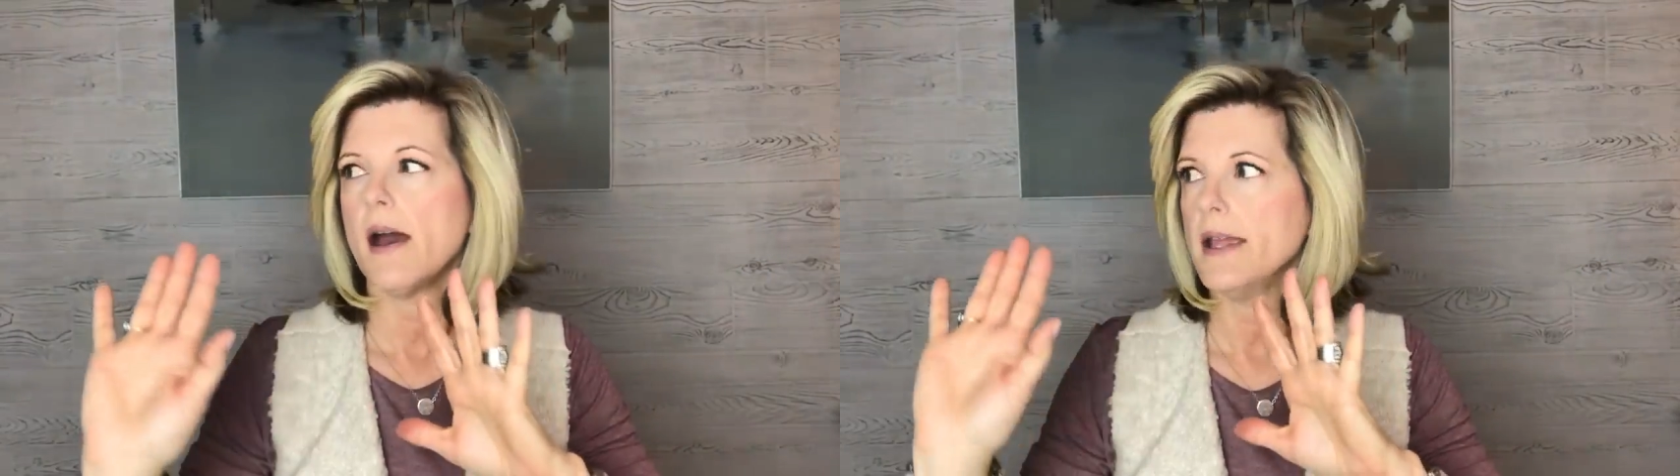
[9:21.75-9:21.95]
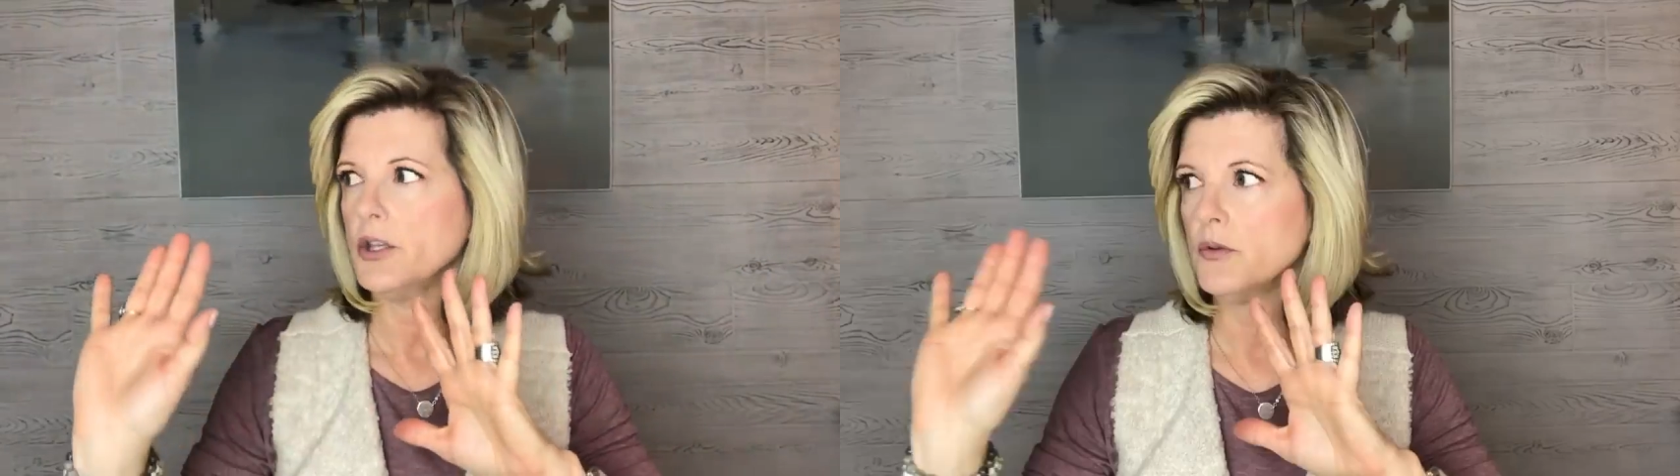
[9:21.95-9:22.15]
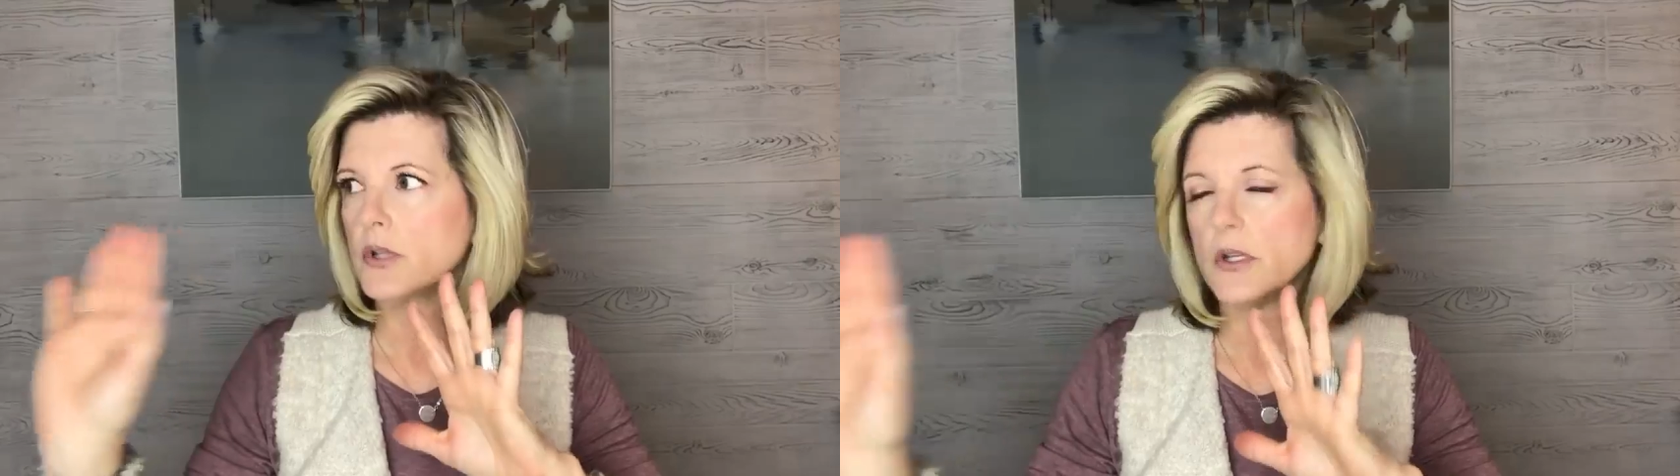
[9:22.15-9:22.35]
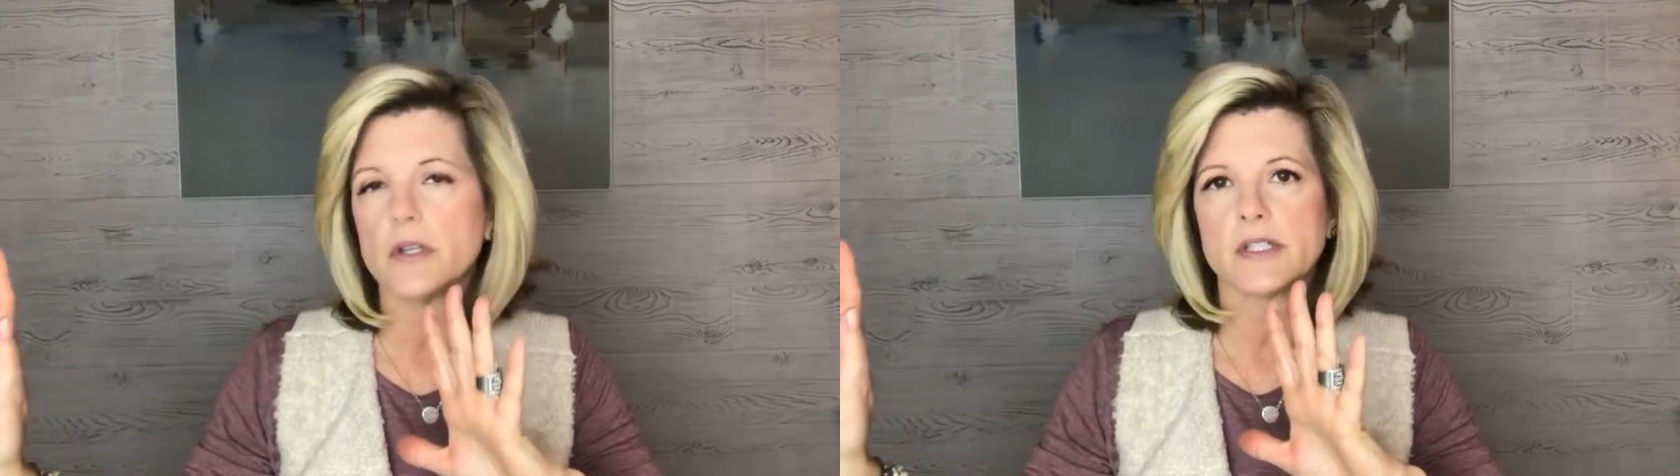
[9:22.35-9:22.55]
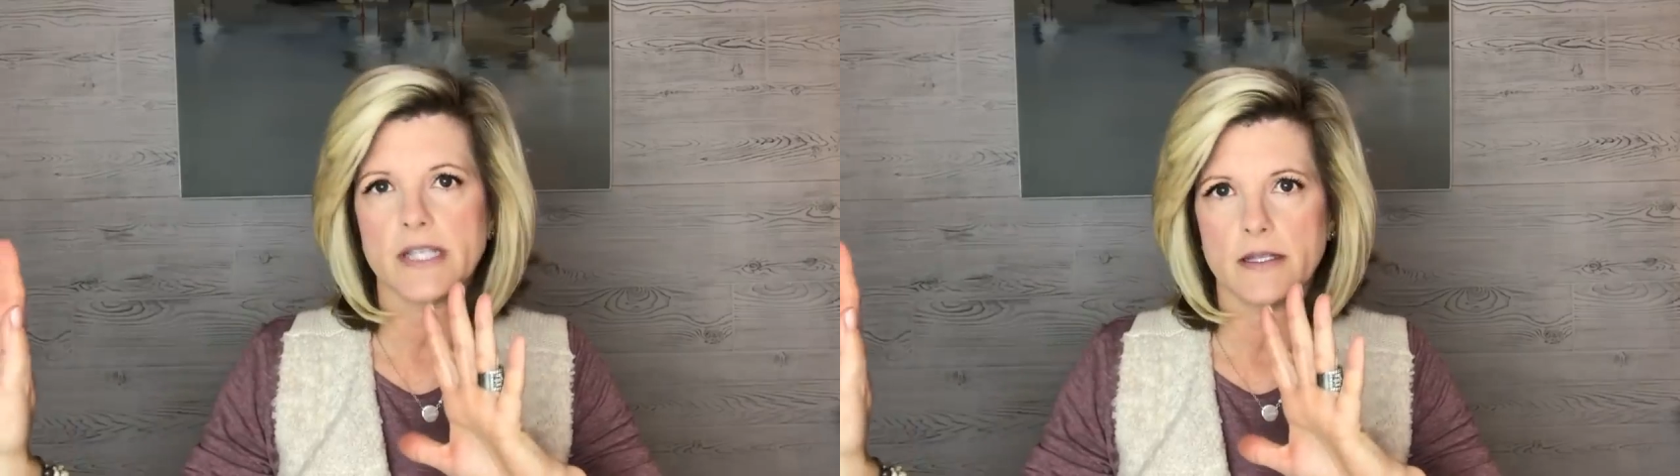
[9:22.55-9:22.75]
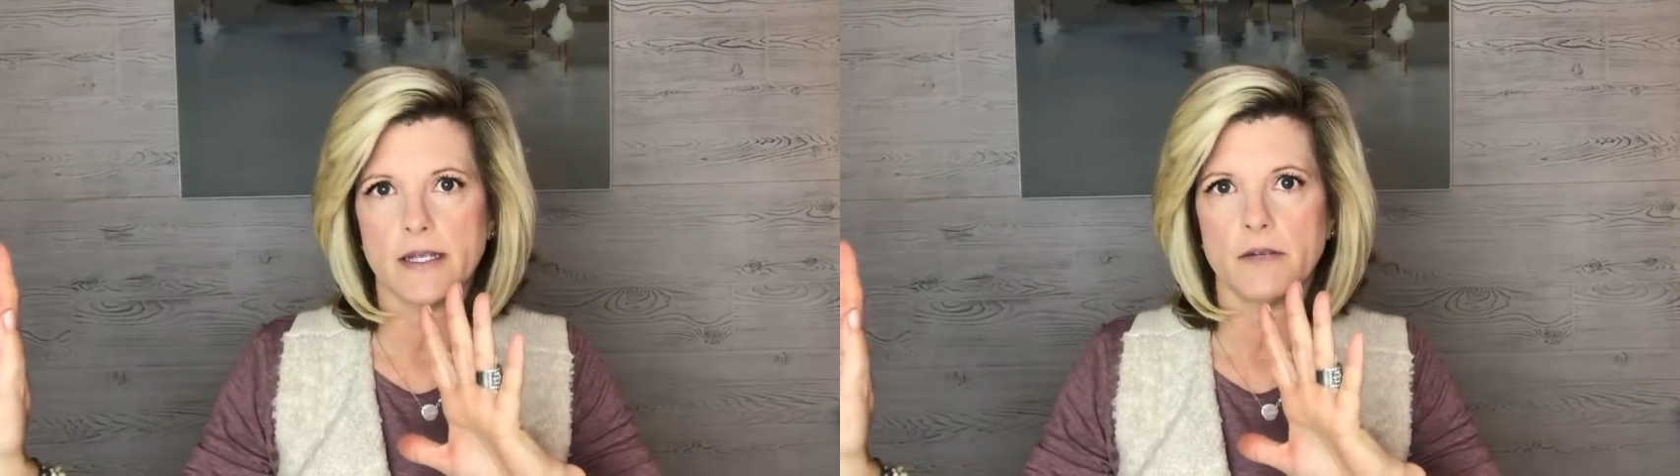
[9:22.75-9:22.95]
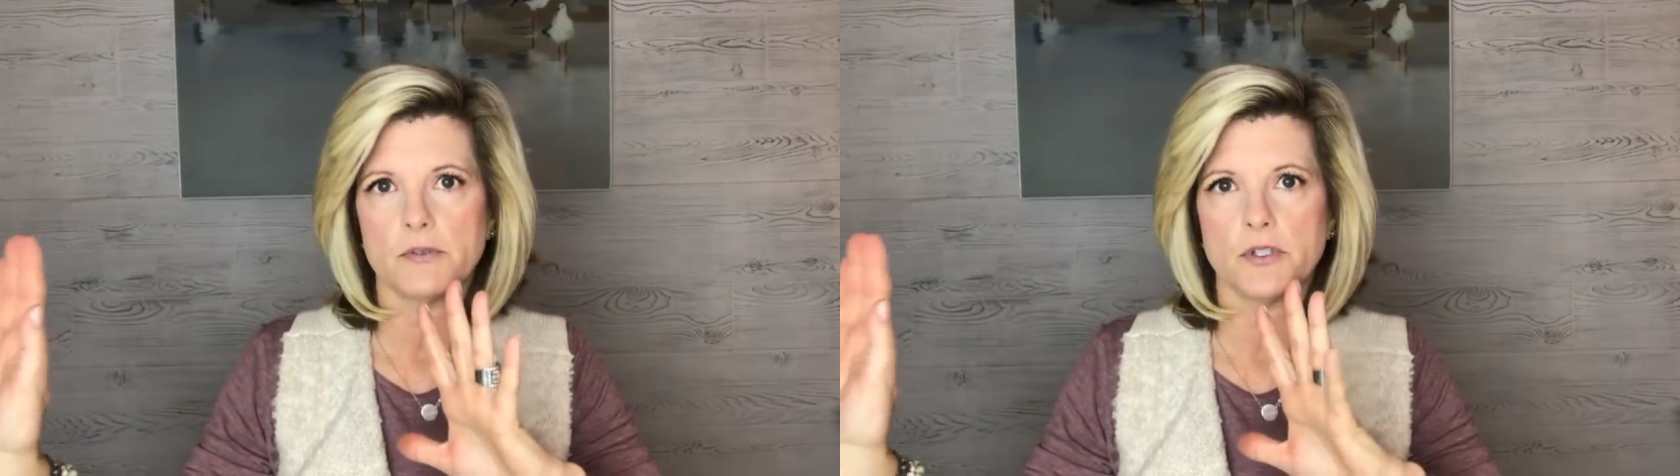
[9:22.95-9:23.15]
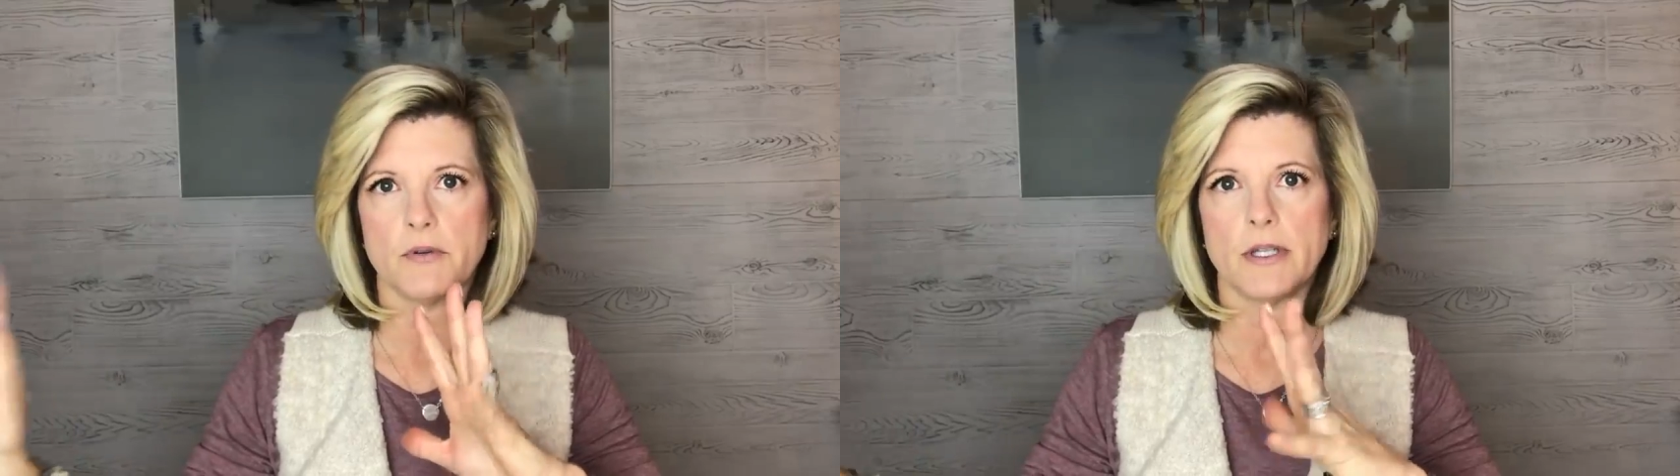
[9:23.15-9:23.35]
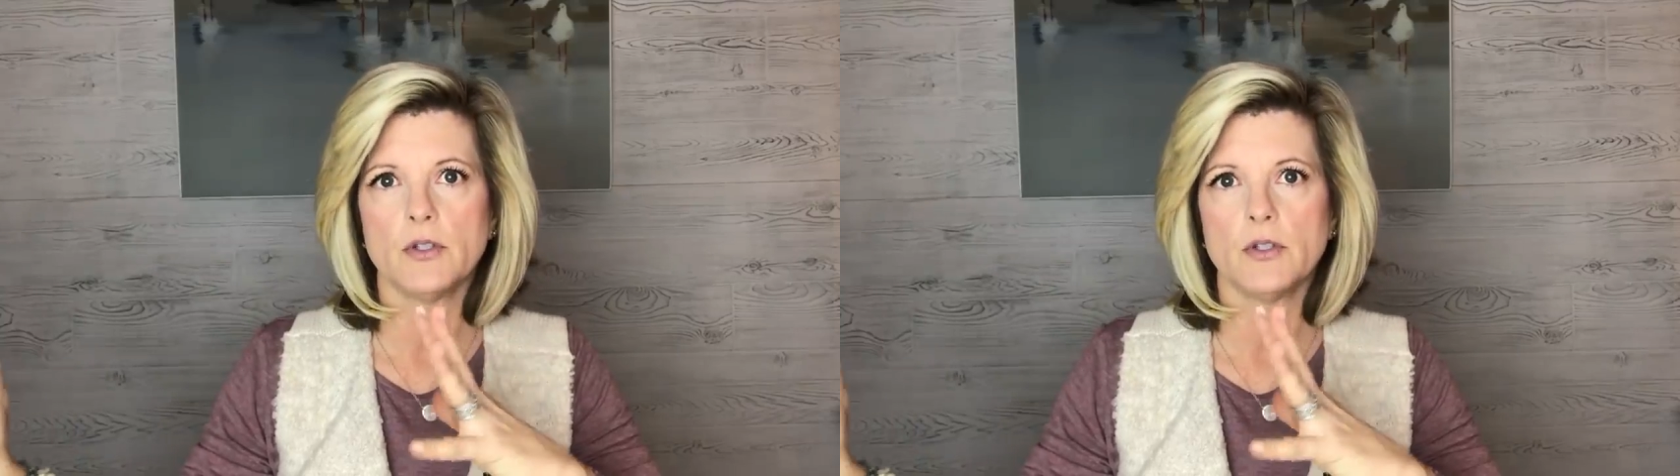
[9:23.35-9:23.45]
and you look, say the dining room's to your right,